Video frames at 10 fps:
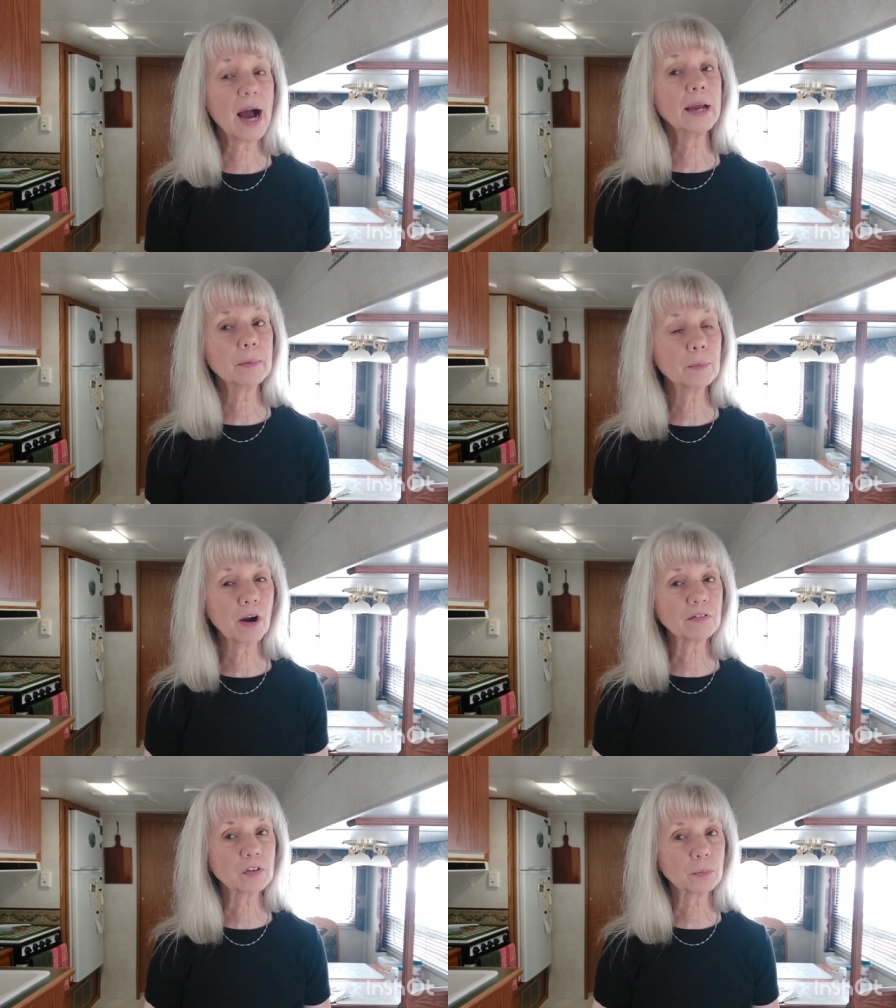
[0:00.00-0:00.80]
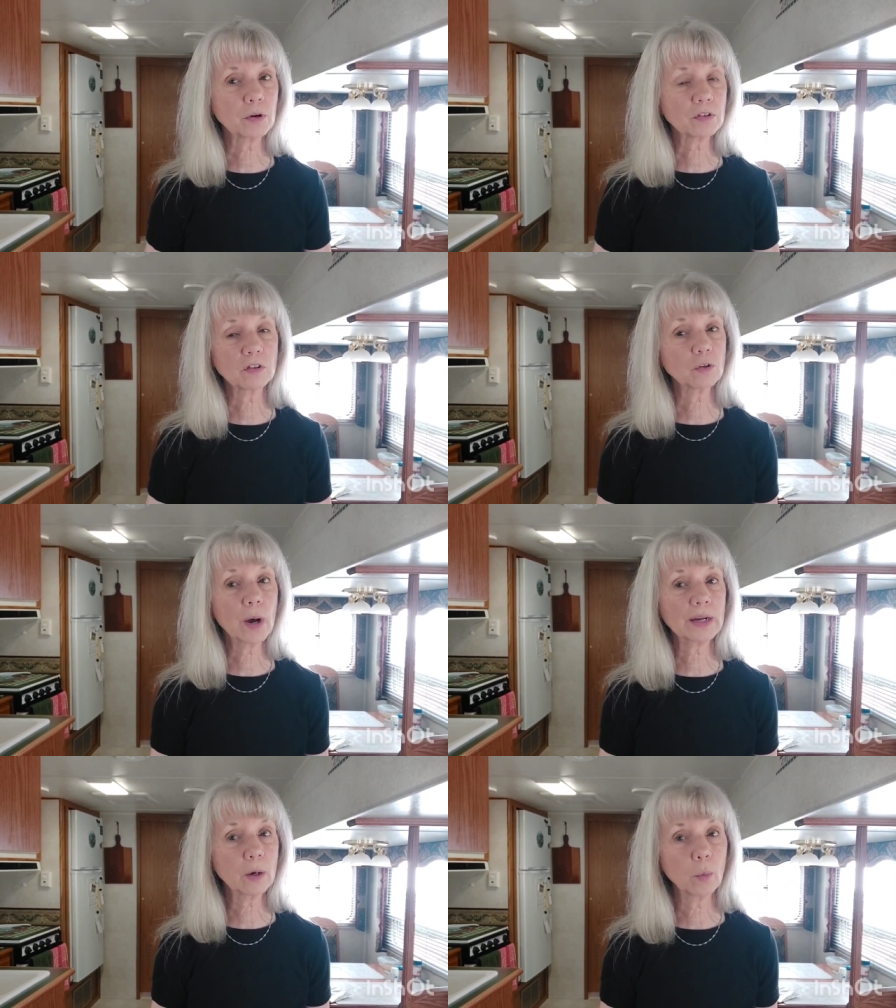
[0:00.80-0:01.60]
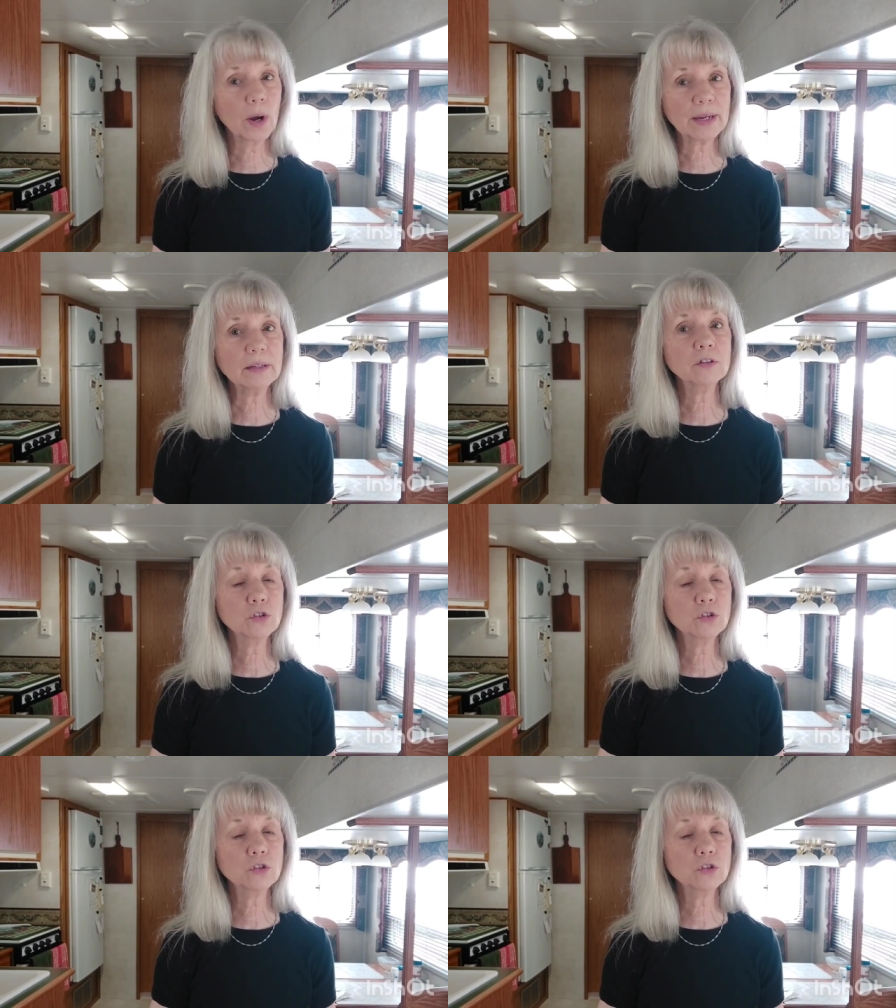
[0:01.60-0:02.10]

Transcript: I am a breakfast person, so I don't wait